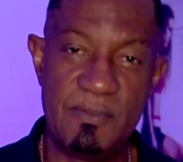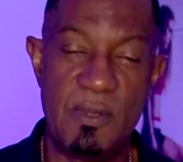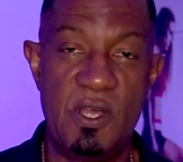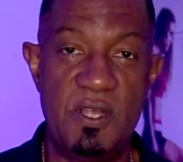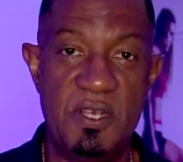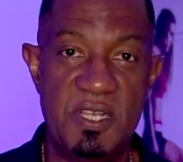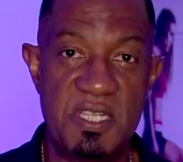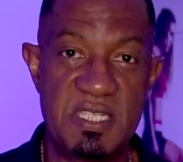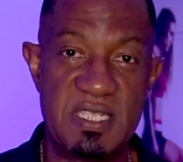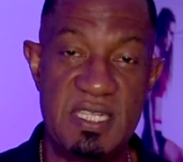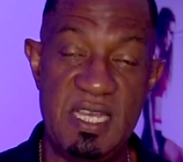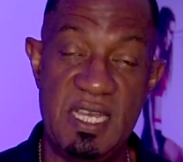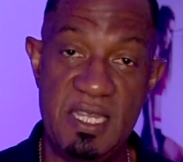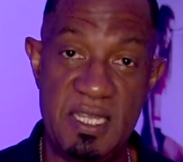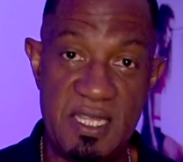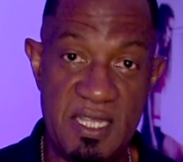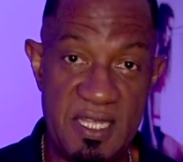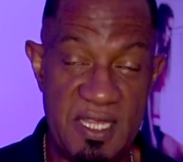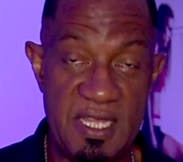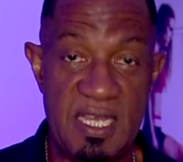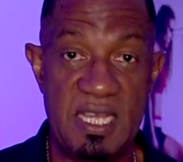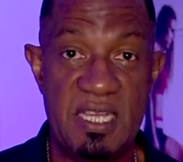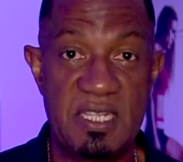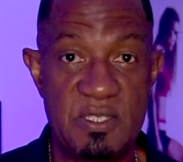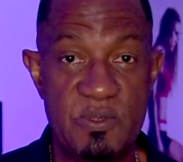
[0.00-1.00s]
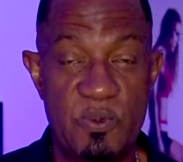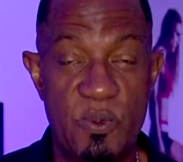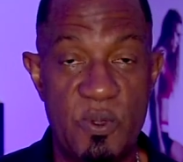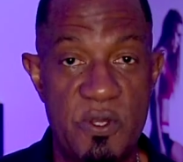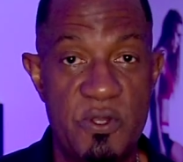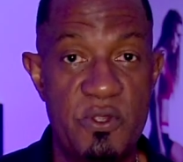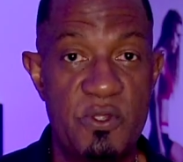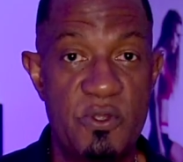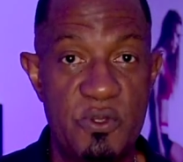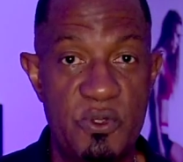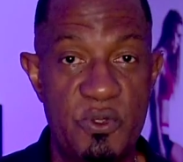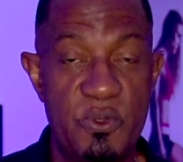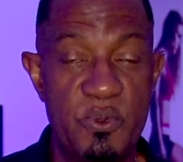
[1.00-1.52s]
understand that that's
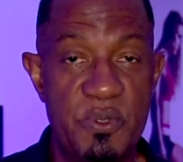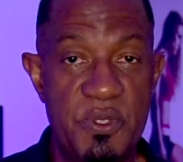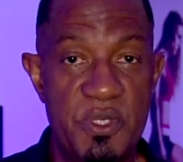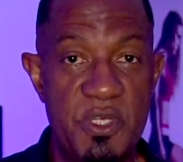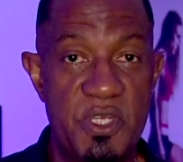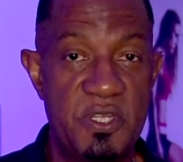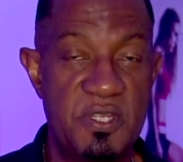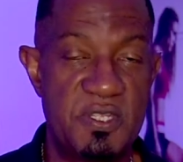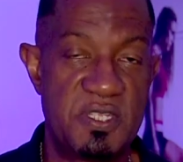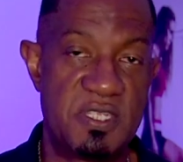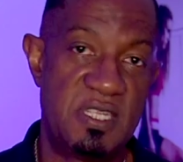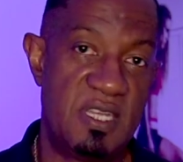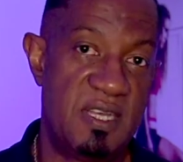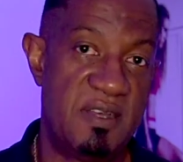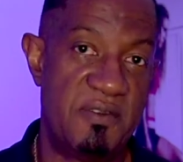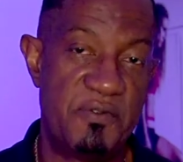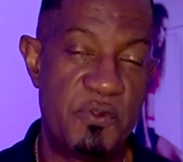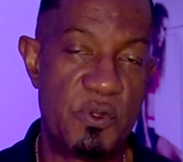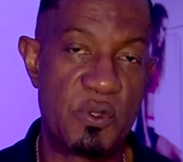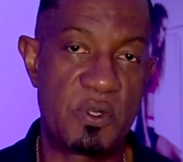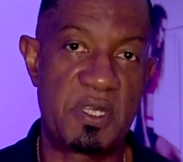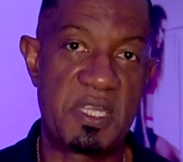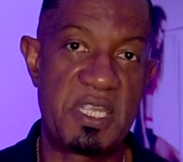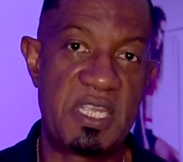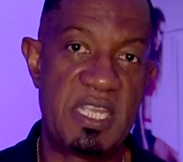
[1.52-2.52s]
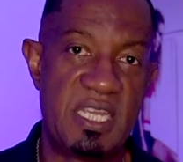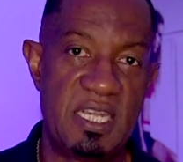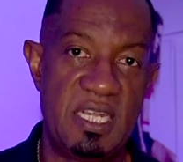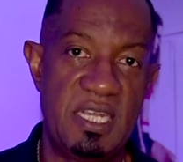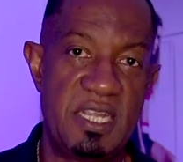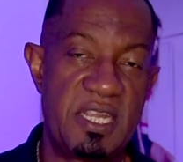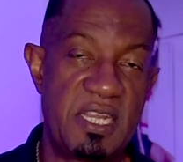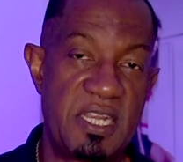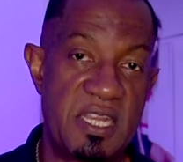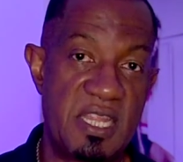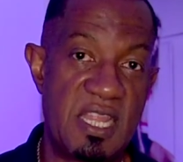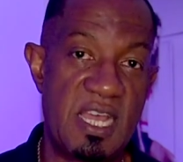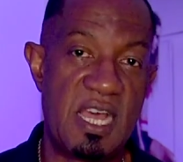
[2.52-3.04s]
what you're doing to yourself. You're
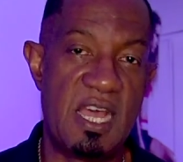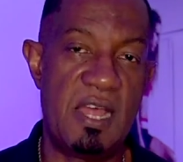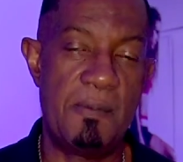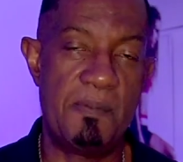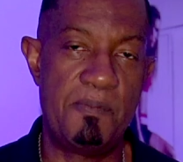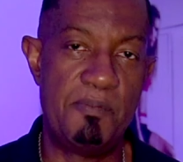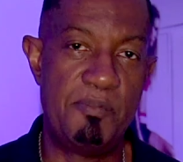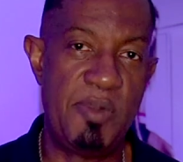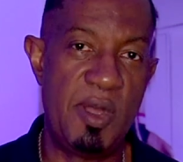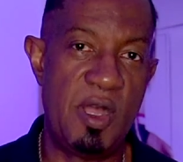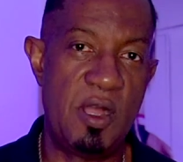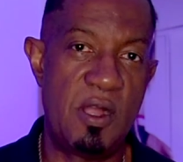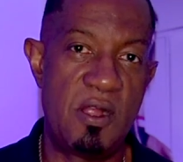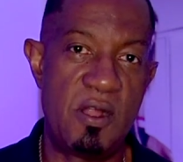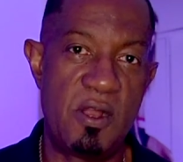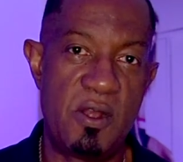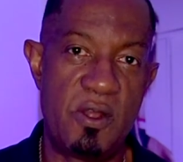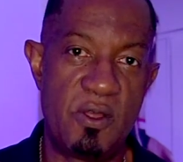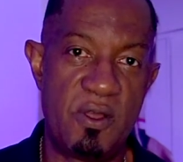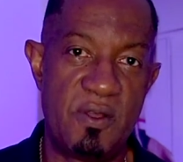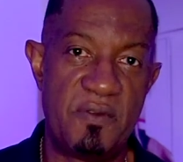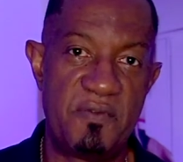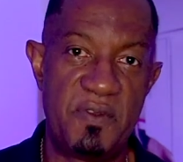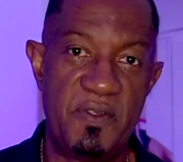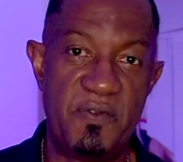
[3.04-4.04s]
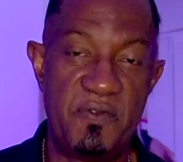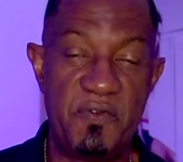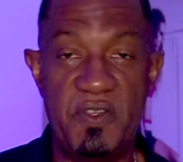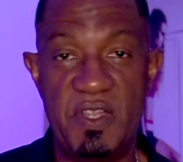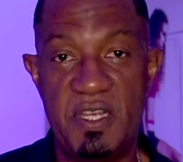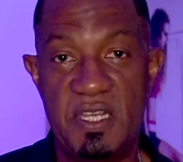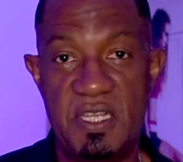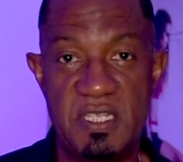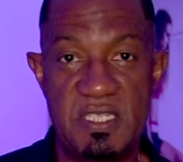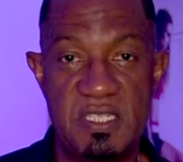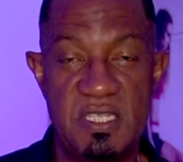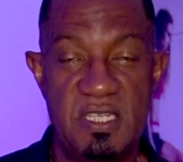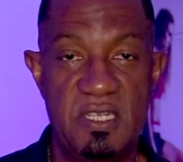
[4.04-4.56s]
killing that part of the
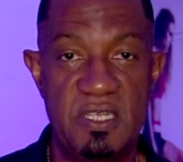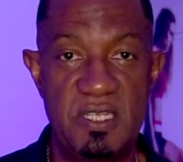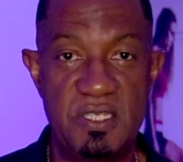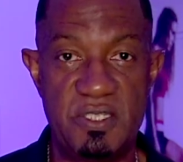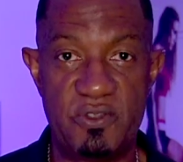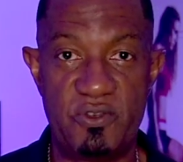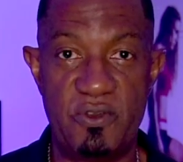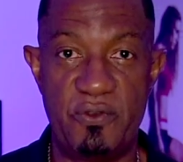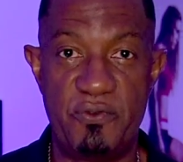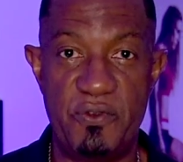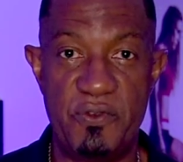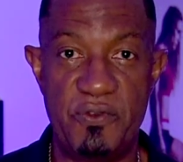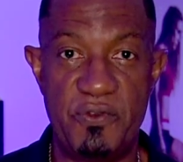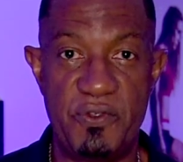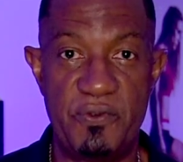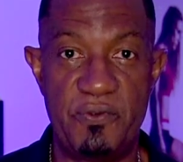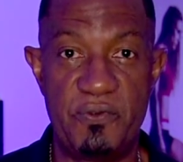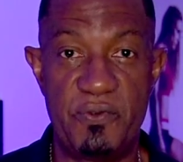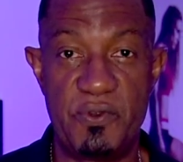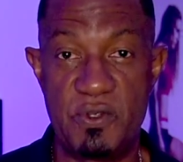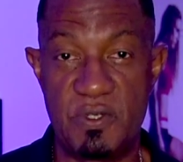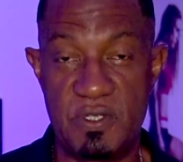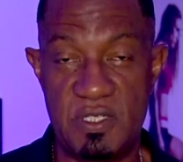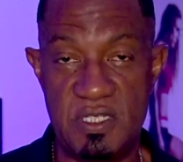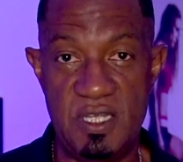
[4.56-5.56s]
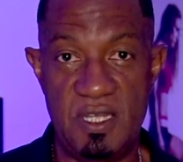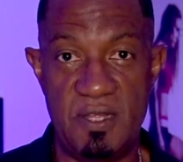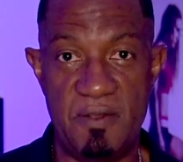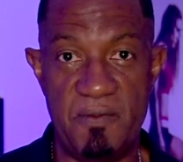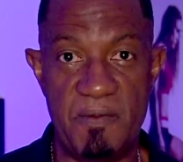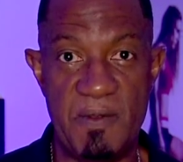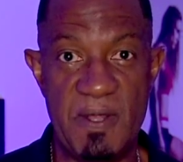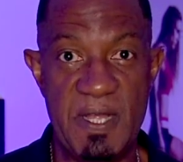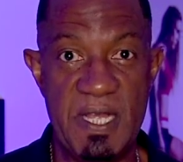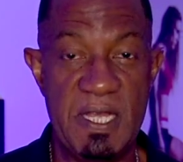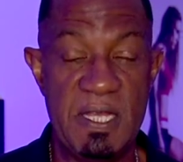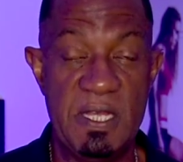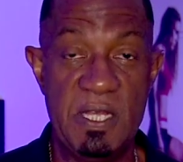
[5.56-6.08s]
fitness industry for yourself.